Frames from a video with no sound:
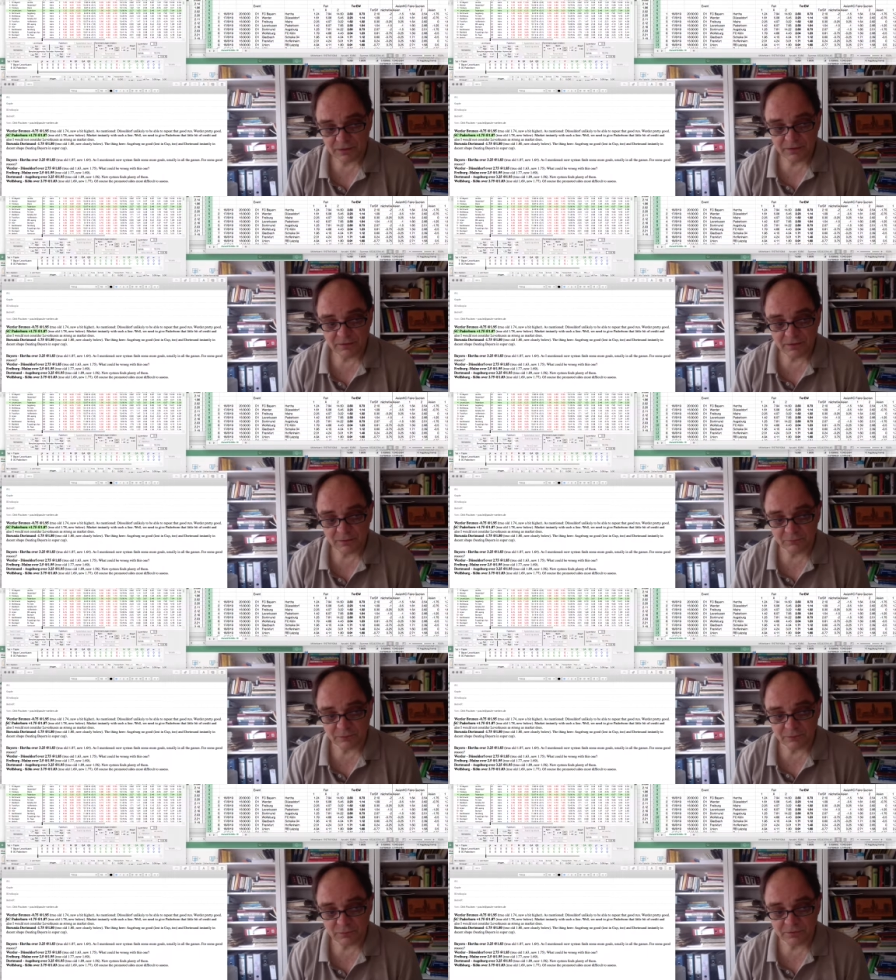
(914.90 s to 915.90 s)
They go
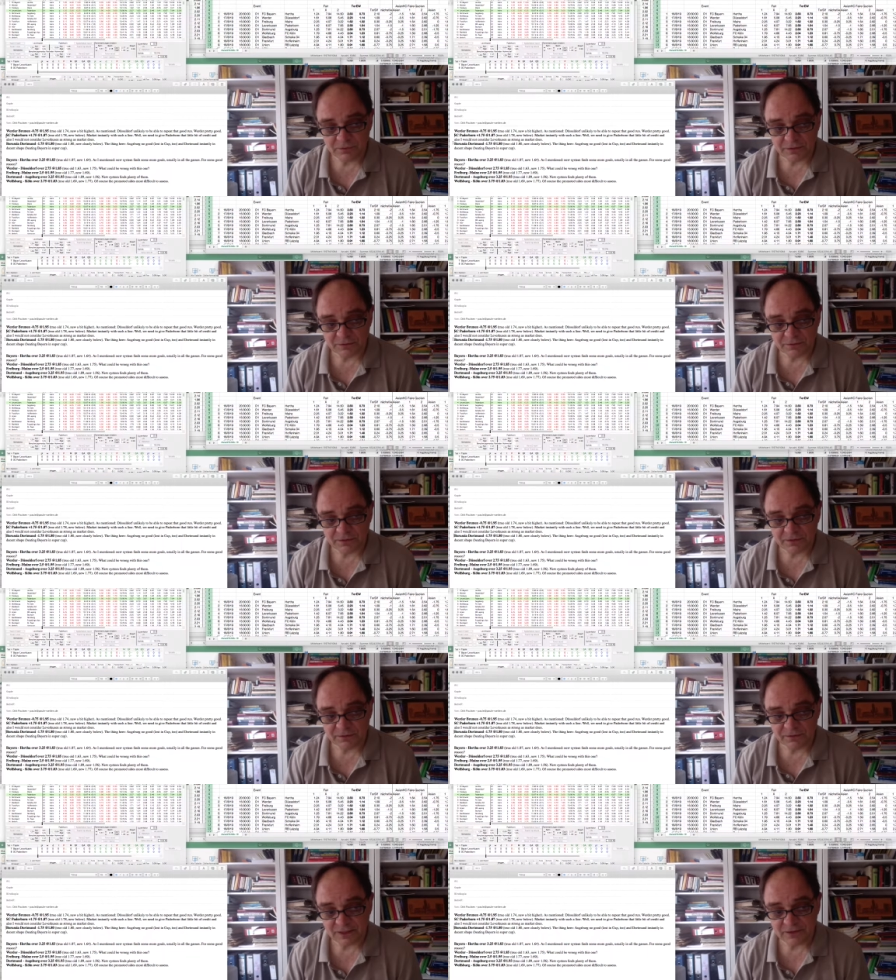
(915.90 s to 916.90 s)
forward, they concede the
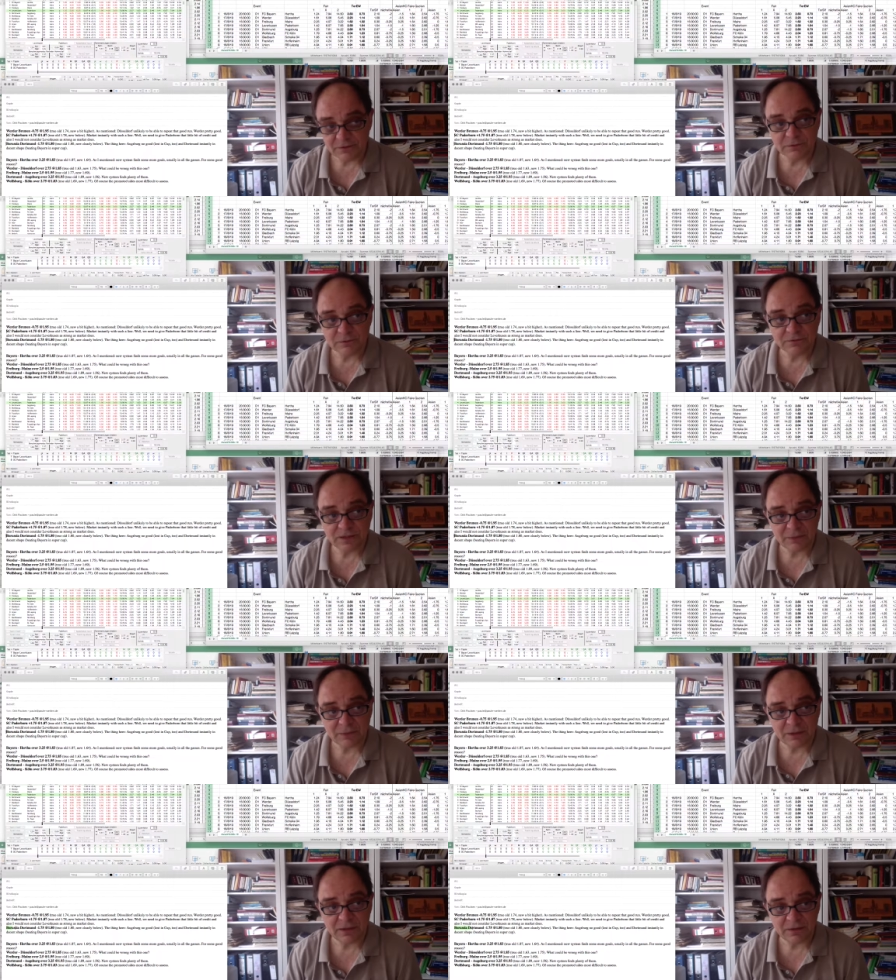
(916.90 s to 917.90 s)
second. You could say,
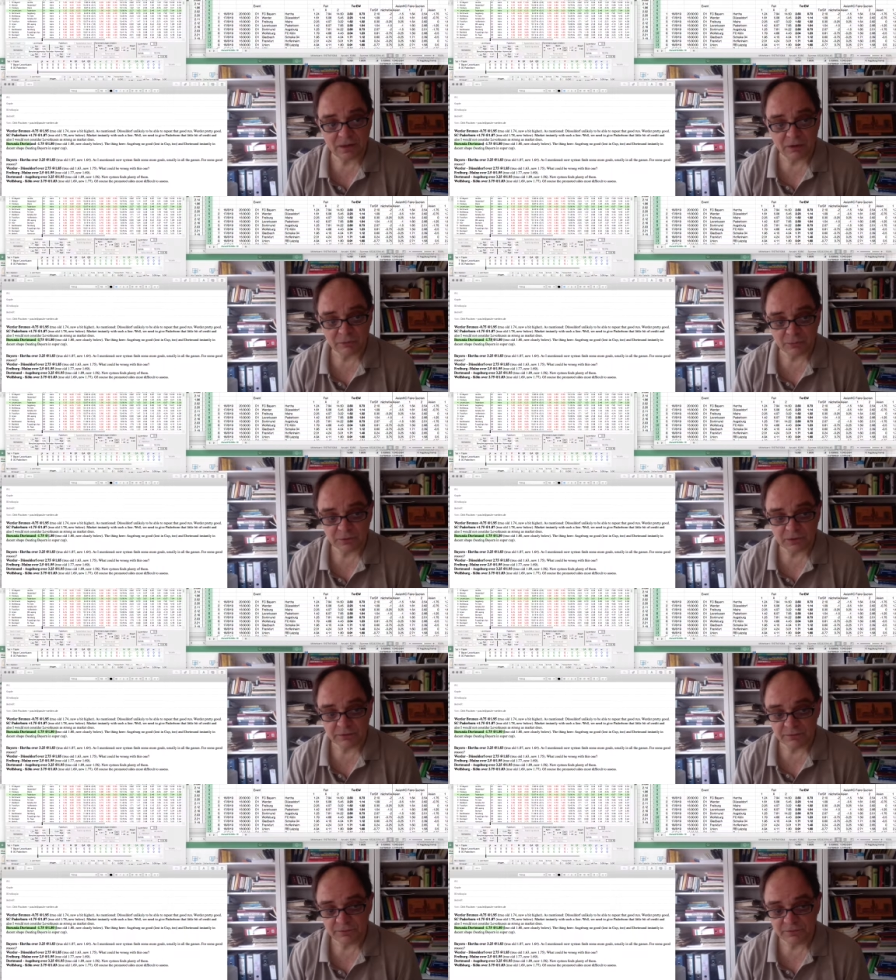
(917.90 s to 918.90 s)
well, Augsburg are
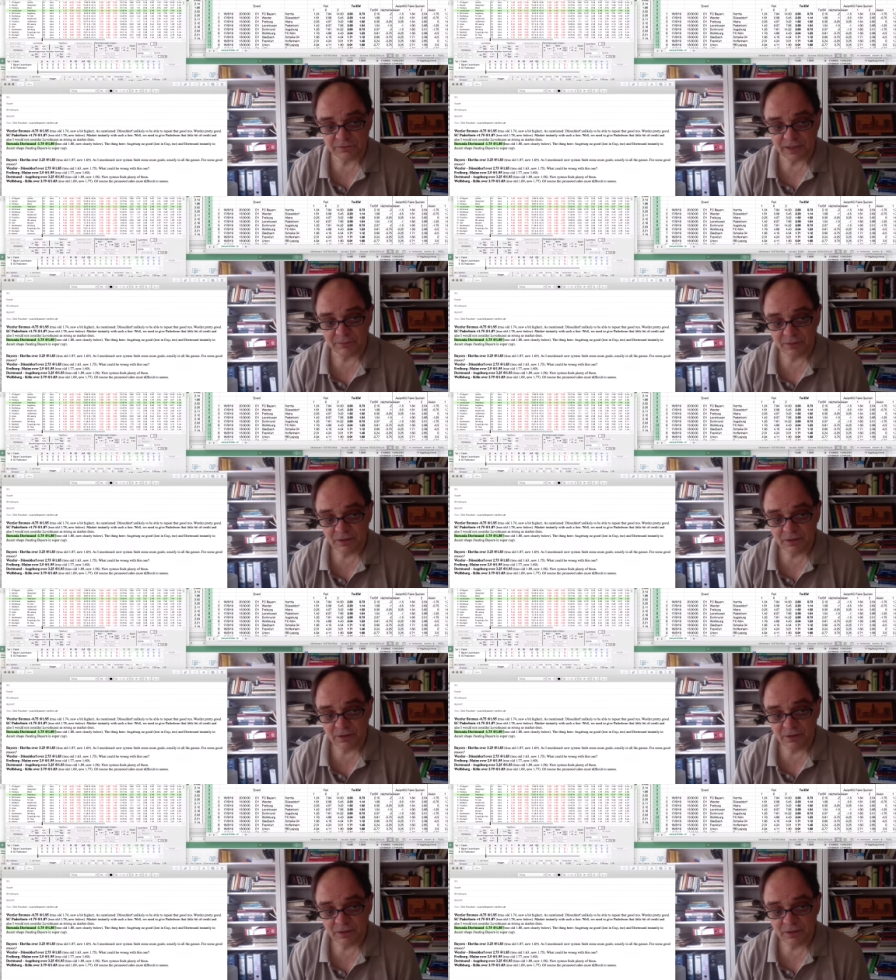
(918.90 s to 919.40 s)
doing the same.